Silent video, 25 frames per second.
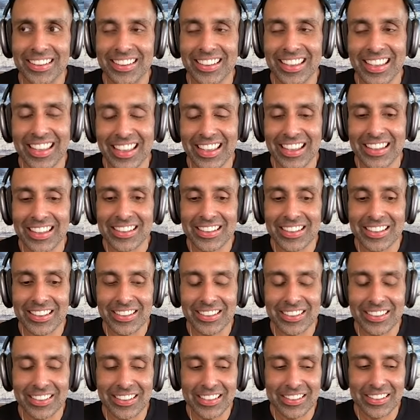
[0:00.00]
and
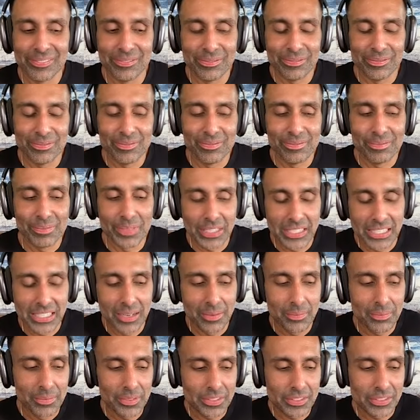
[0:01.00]
it
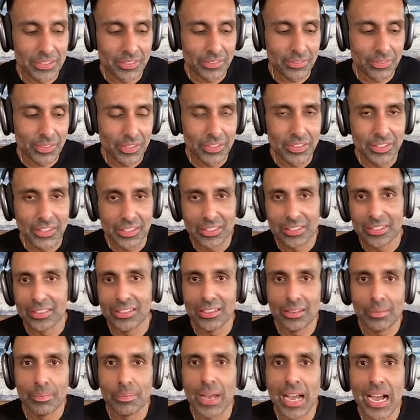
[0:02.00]
becomes
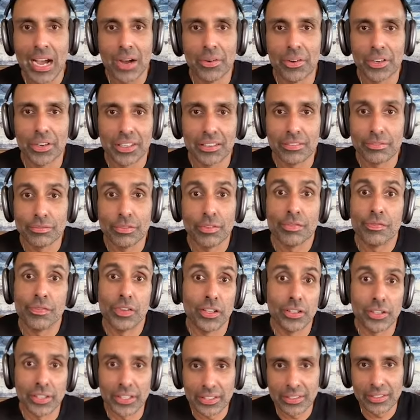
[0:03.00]
really empowering and
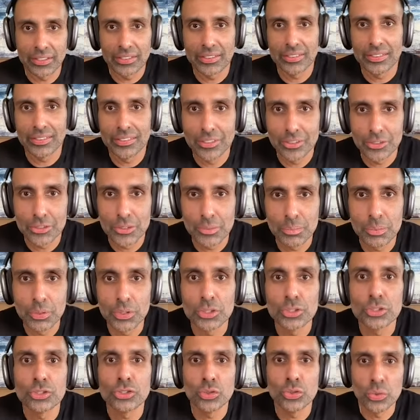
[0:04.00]
fulfilling you know to
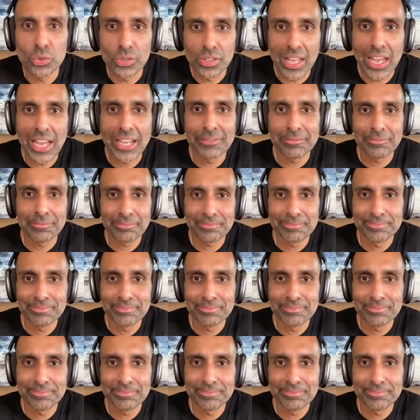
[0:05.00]
pursue that